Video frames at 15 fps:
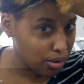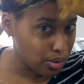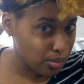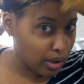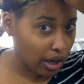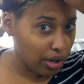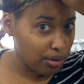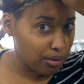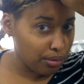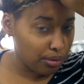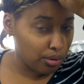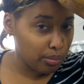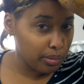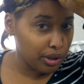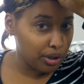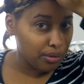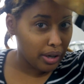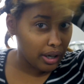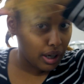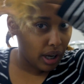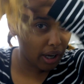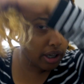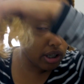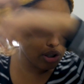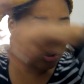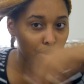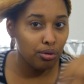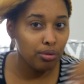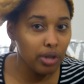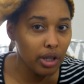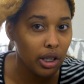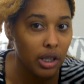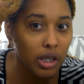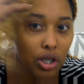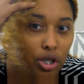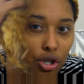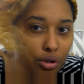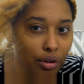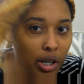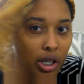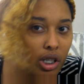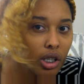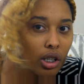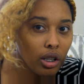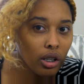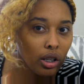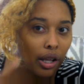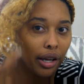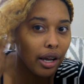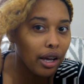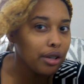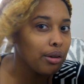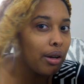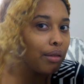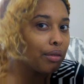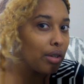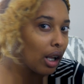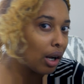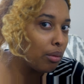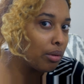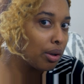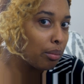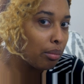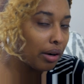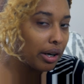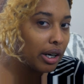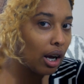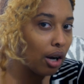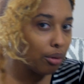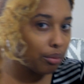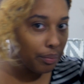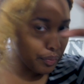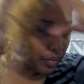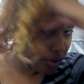is what I normally do at night. So you'll get this stretched look like how you have here, like with the braid out,